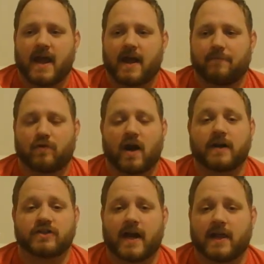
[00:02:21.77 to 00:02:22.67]
brought
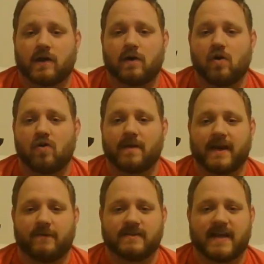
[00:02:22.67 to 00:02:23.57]
Shiloh home and
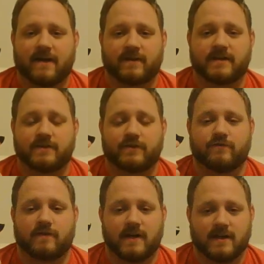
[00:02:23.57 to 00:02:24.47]
he was having
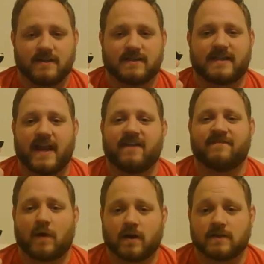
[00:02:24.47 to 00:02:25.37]
to save
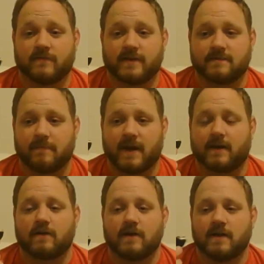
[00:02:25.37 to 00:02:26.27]
parts of his
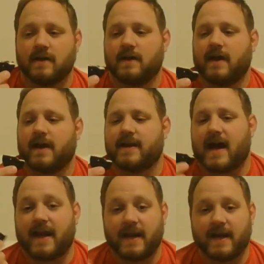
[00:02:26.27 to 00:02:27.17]
meal and
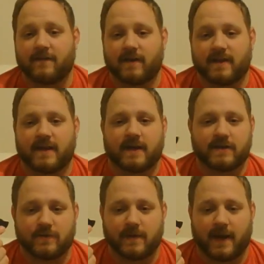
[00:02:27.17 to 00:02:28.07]
not eat everything
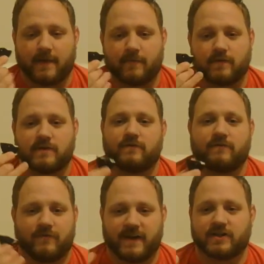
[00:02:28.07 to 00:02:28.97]
to be able to
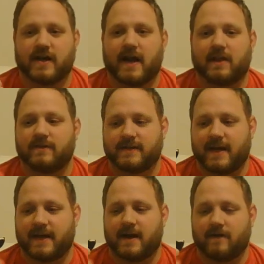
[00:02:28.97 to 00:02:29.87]
feed Shiloh and
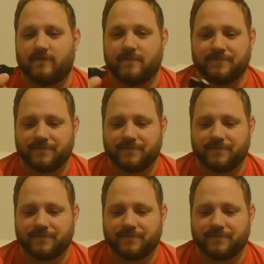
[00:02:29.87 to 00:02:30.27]
take care of him.